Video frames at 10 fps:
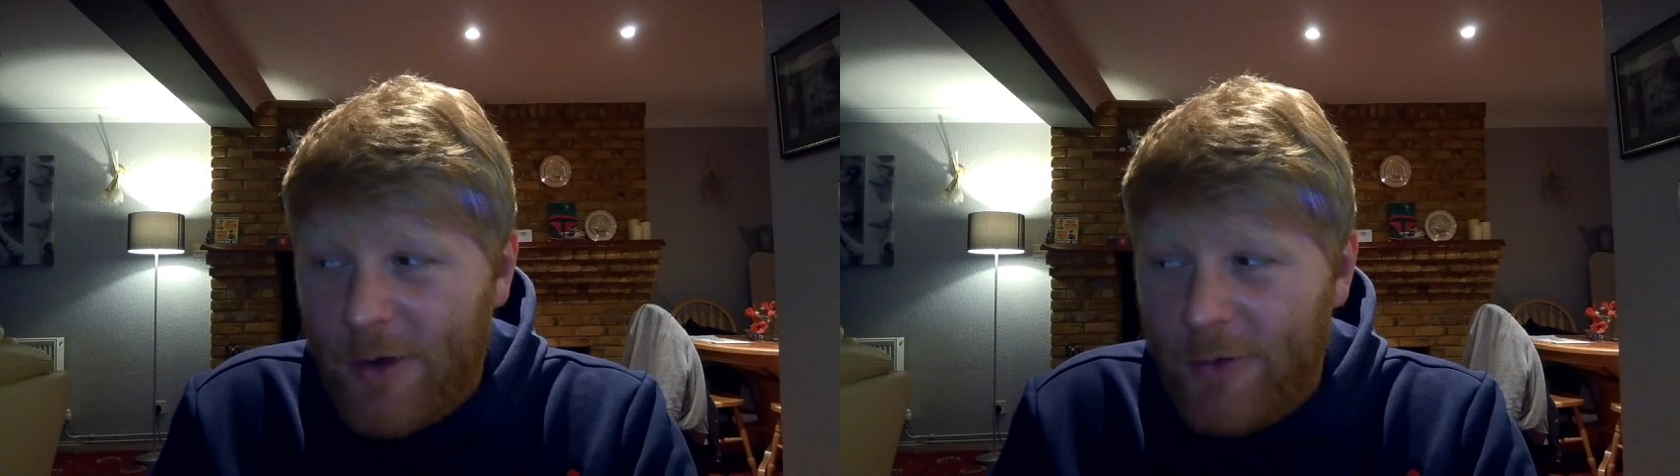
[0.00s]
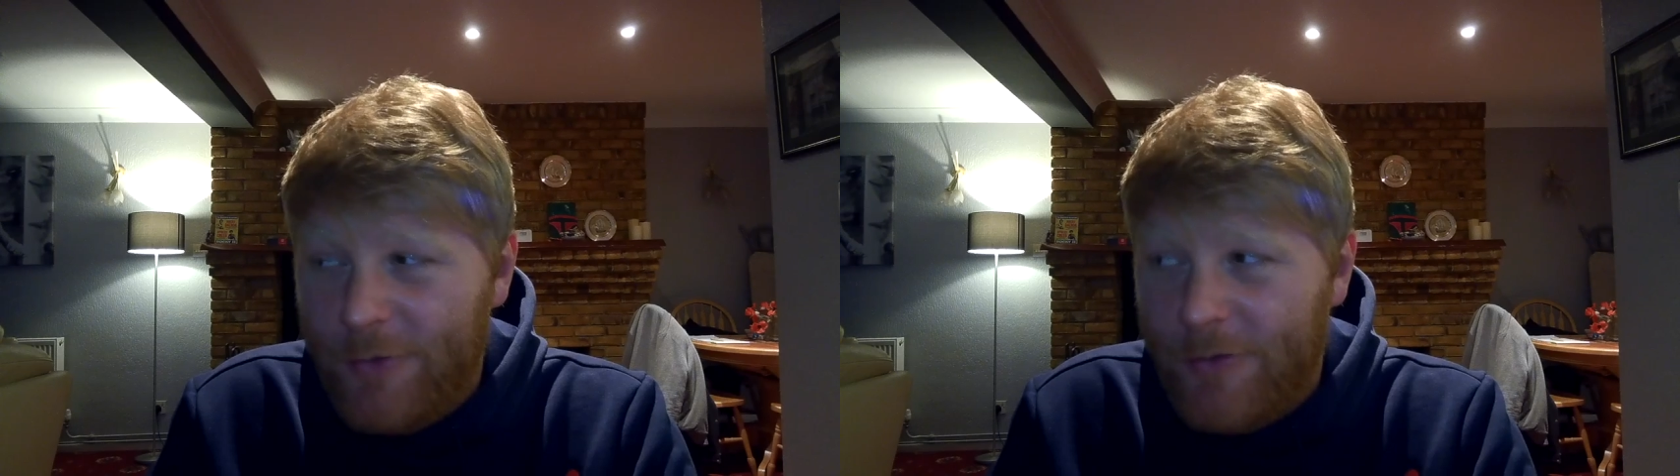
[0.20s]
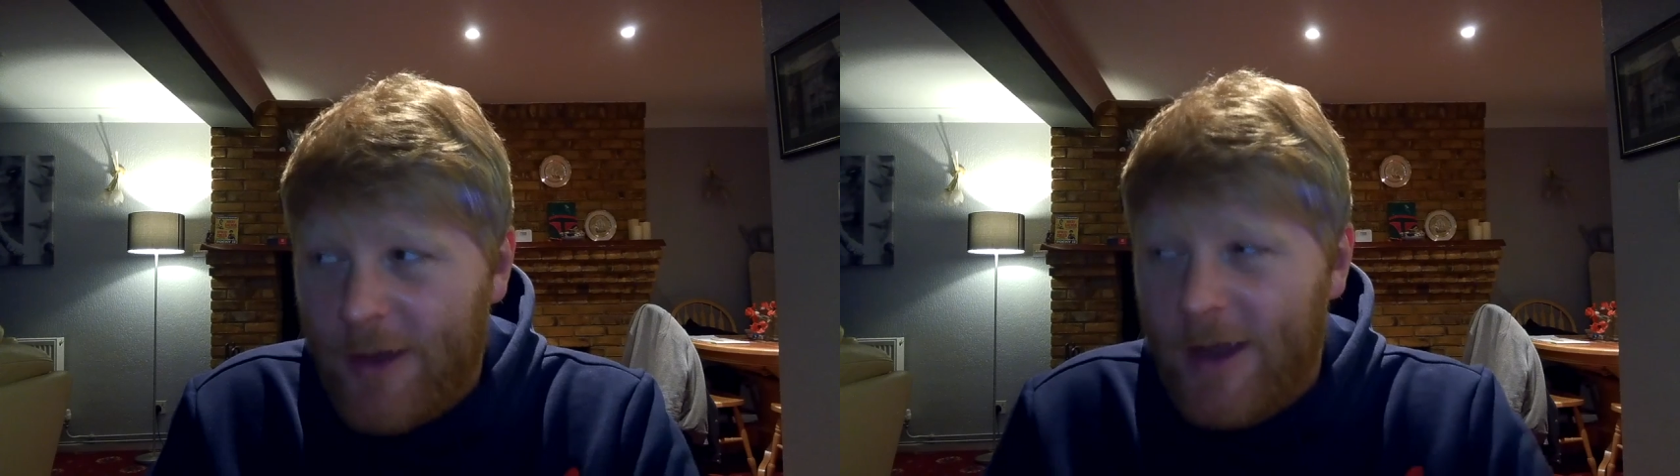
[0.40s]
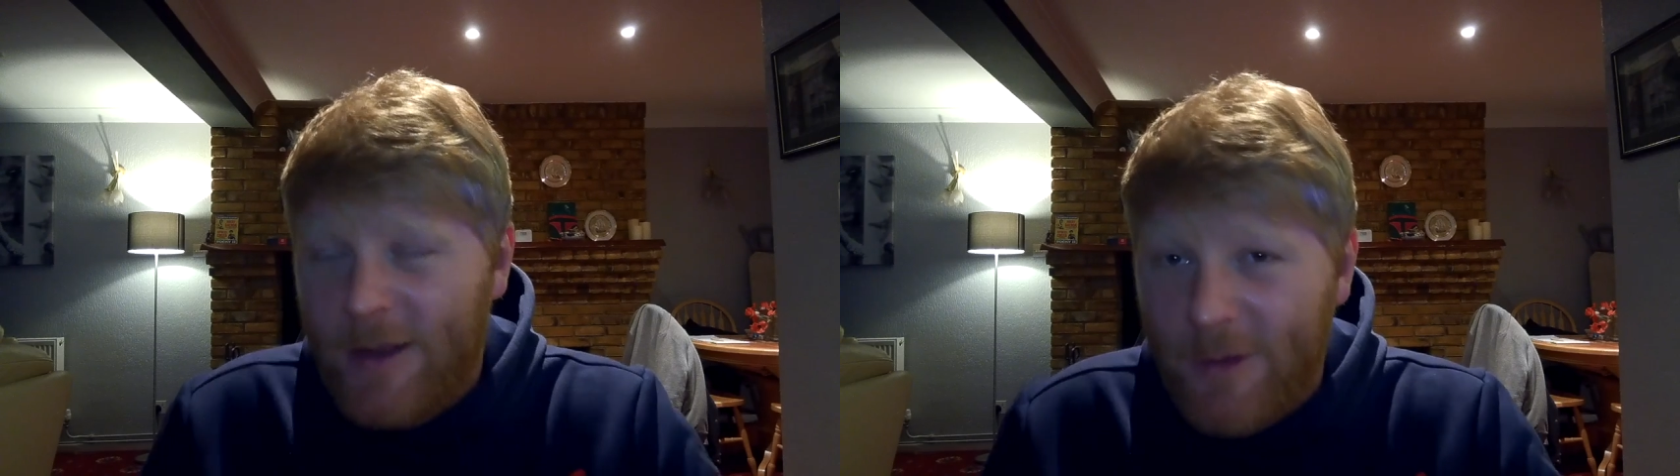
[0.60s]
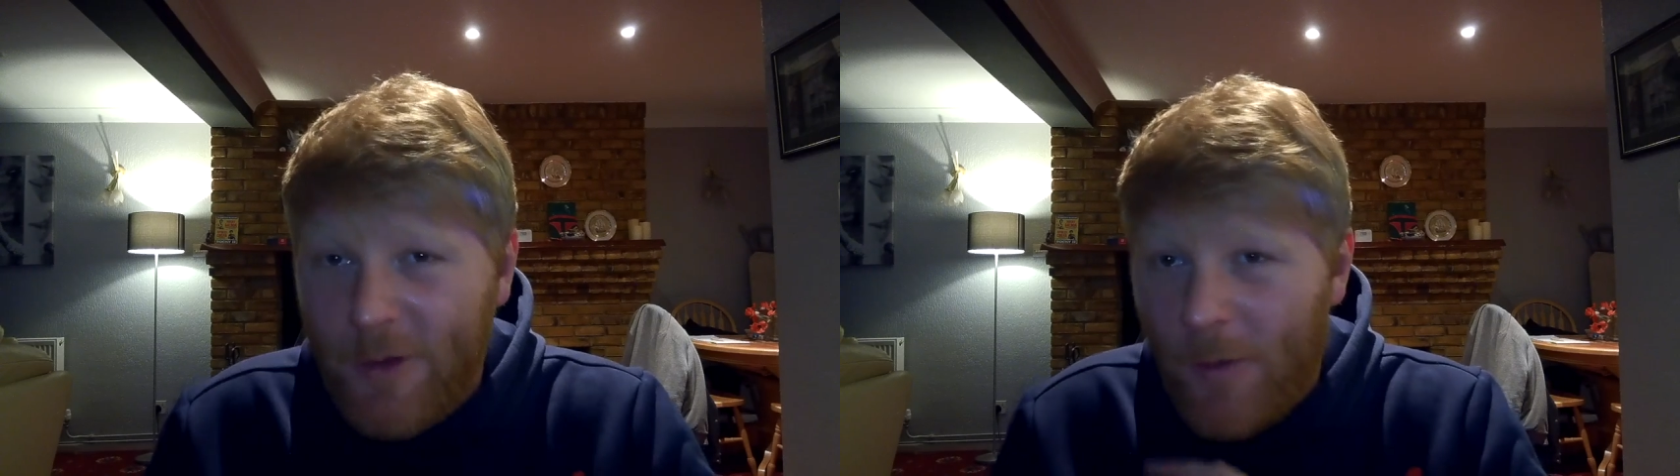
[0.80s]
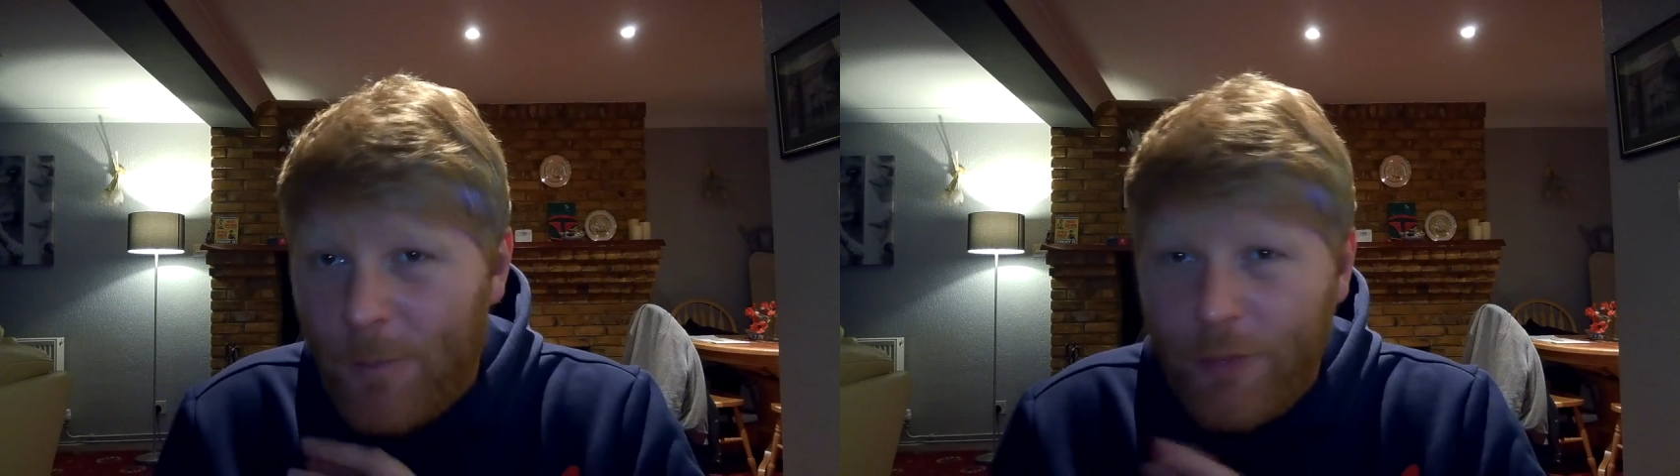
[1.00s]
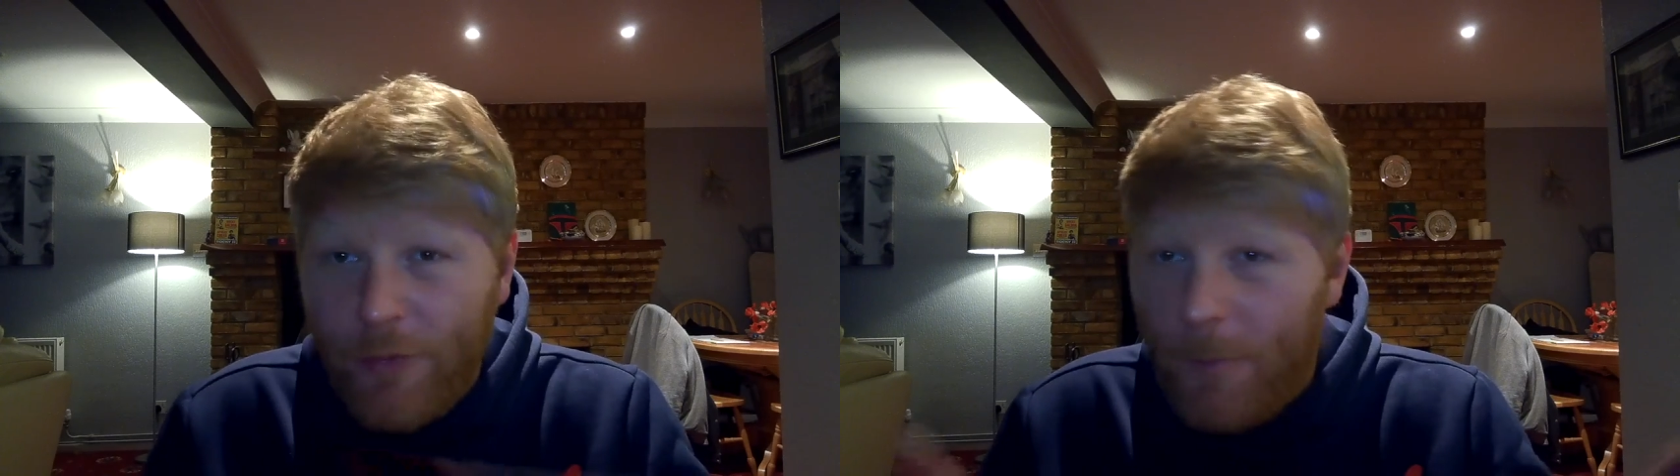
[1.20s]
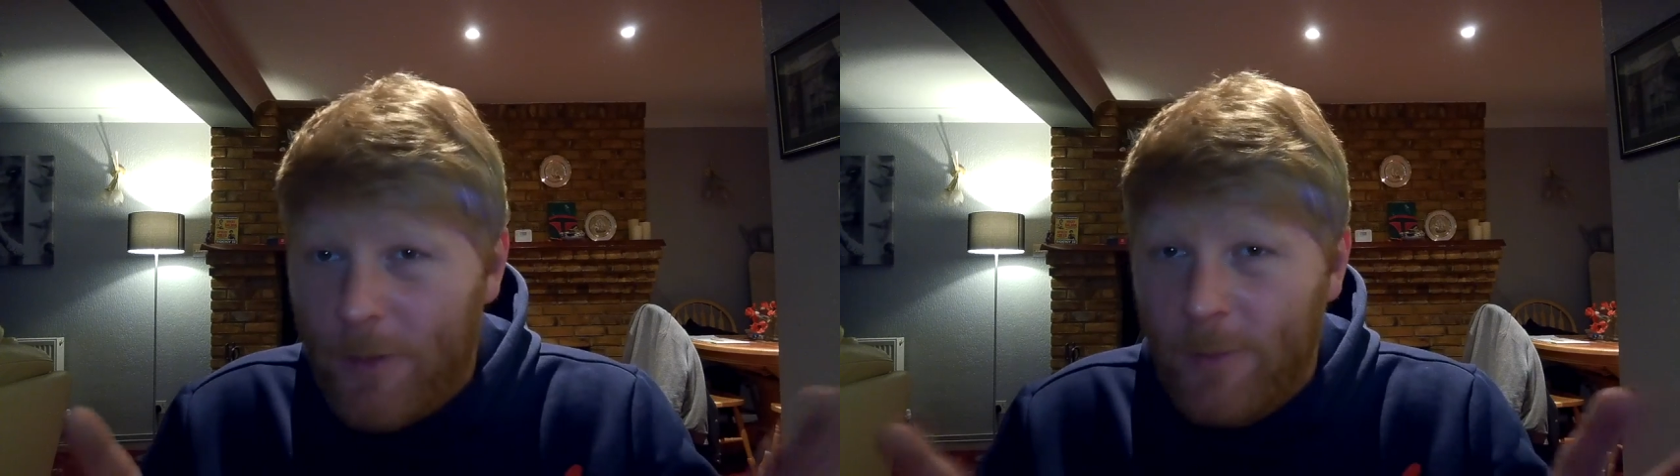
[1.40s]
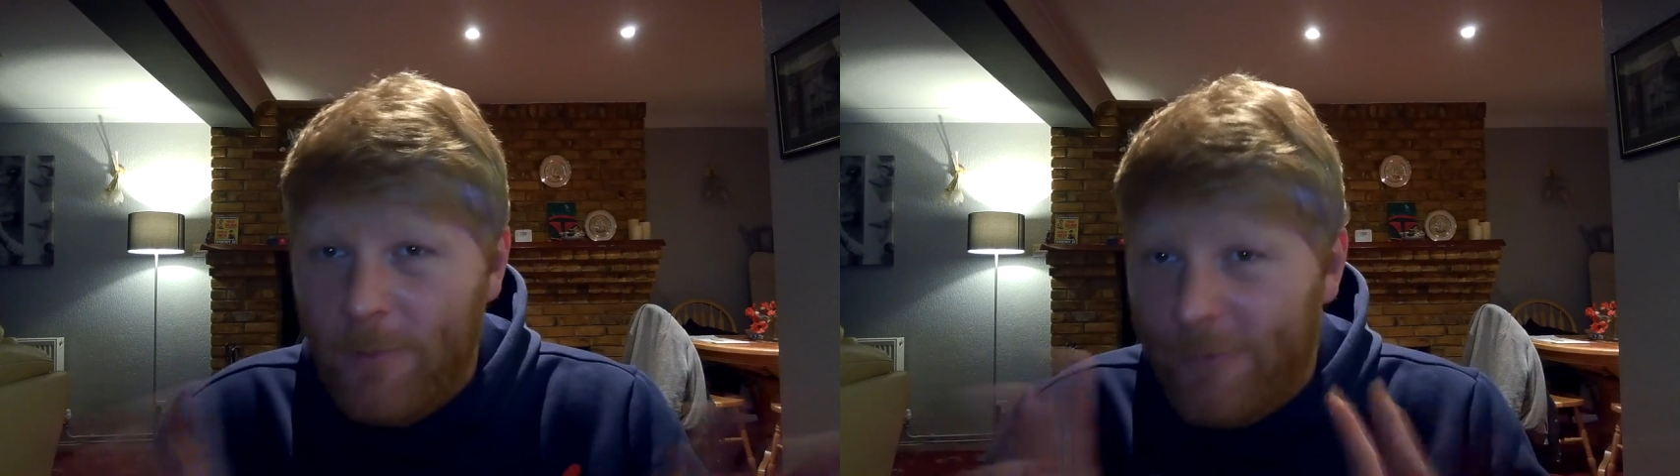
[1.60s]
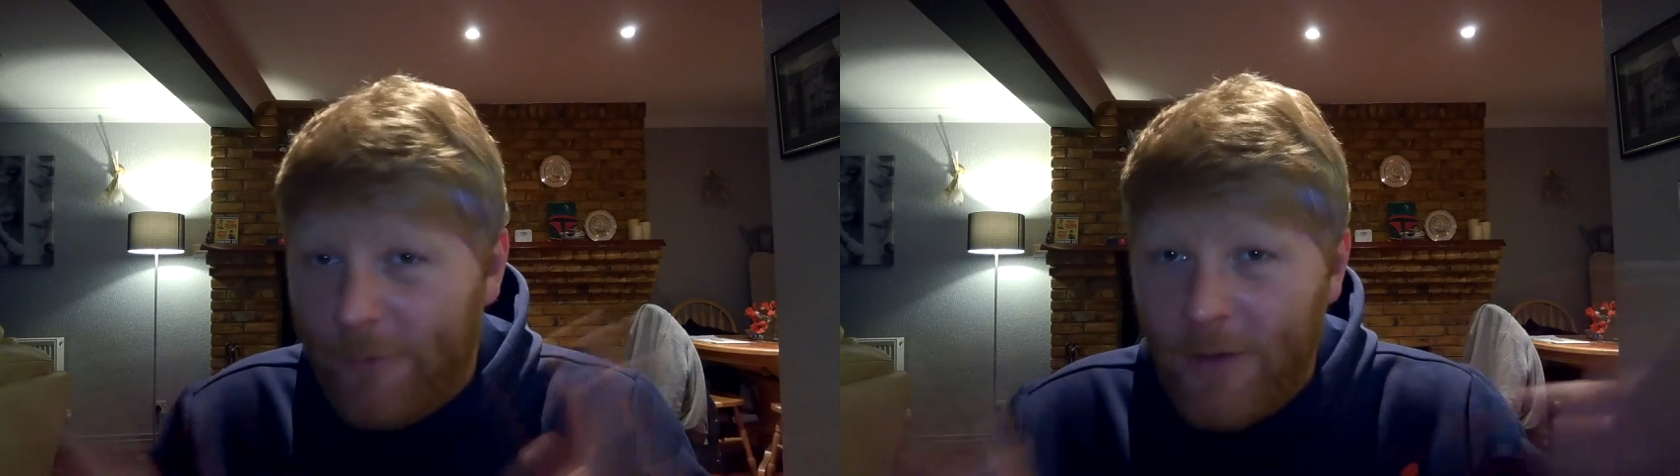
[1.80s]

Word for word: con. Like it's not a problem for